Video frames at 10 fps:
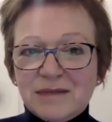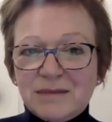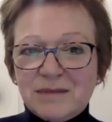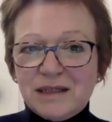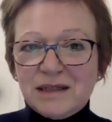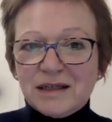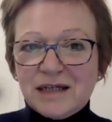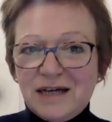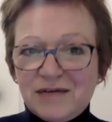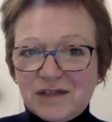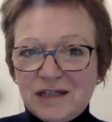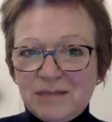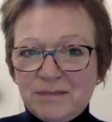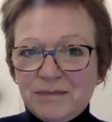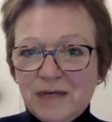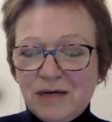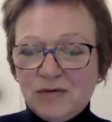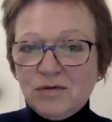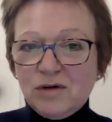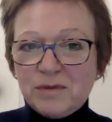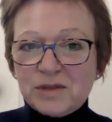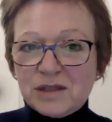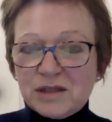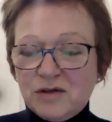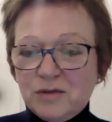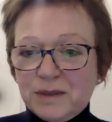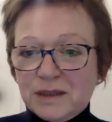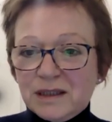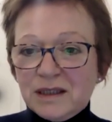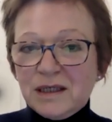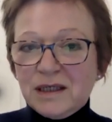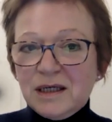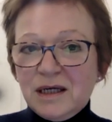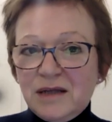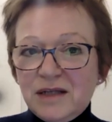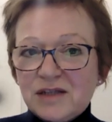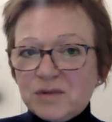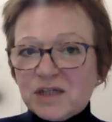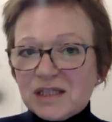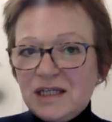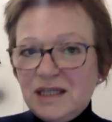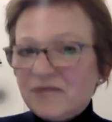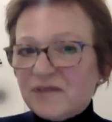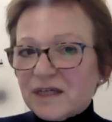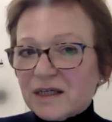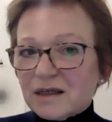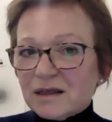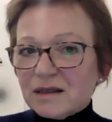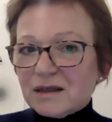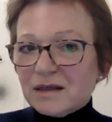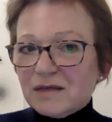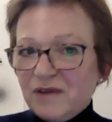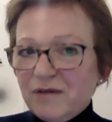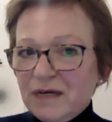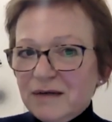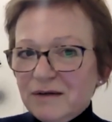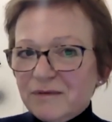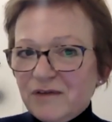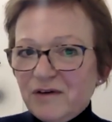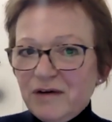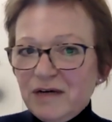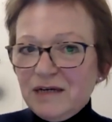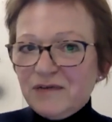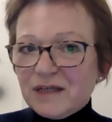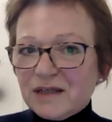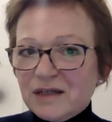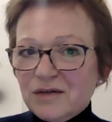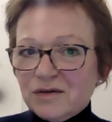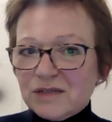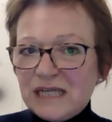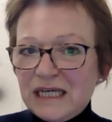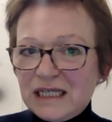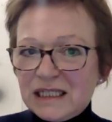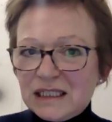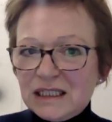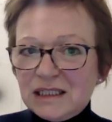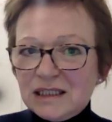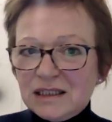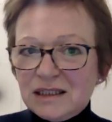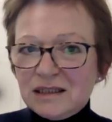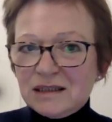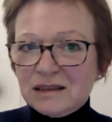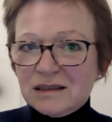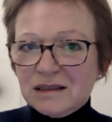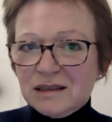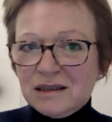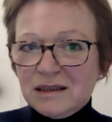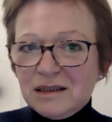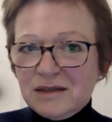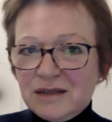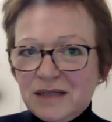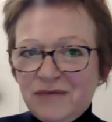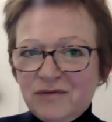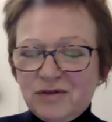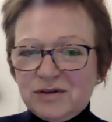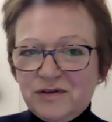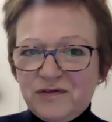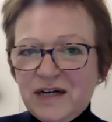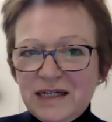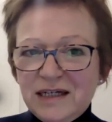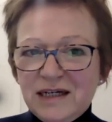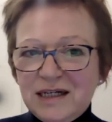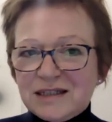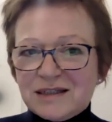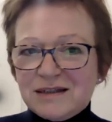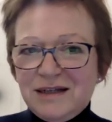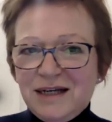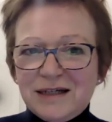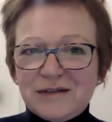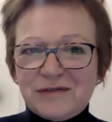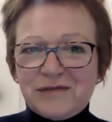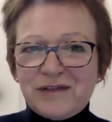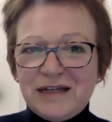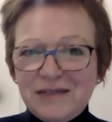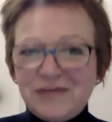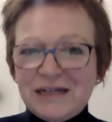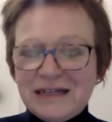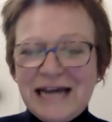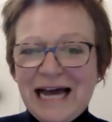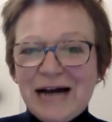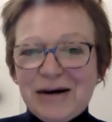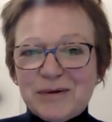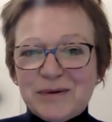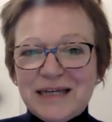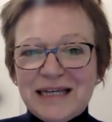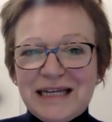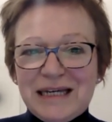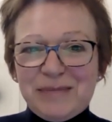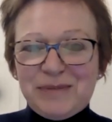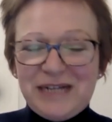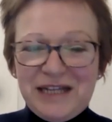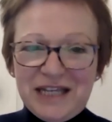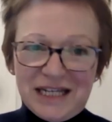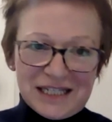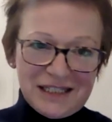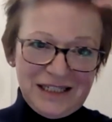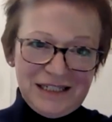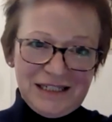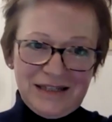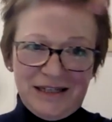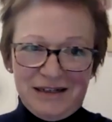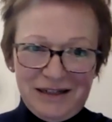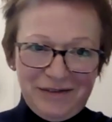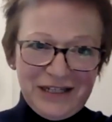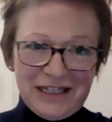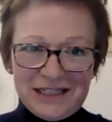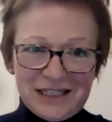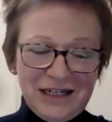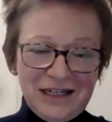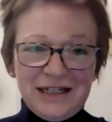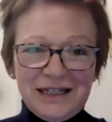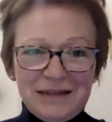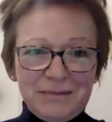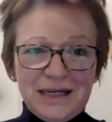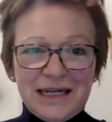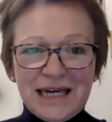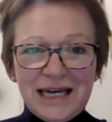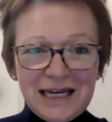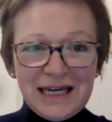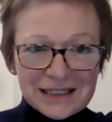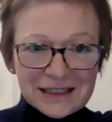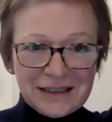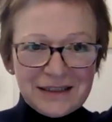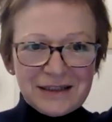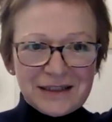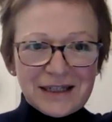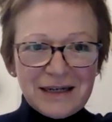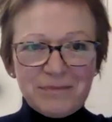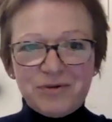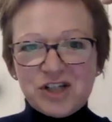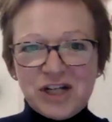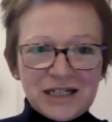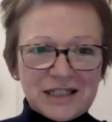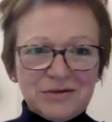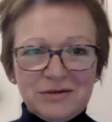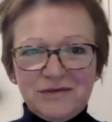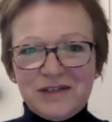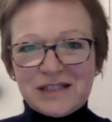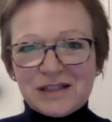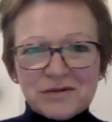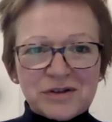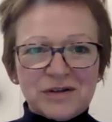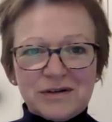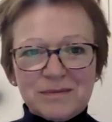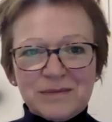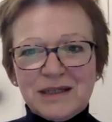I mean, I think I have to keep all options open. These objects are living. They're very living. They're not dead they haven't got a finite life. They're living now. But I think they're living internally in my head, aren't they? I'm projecting all of this onto them.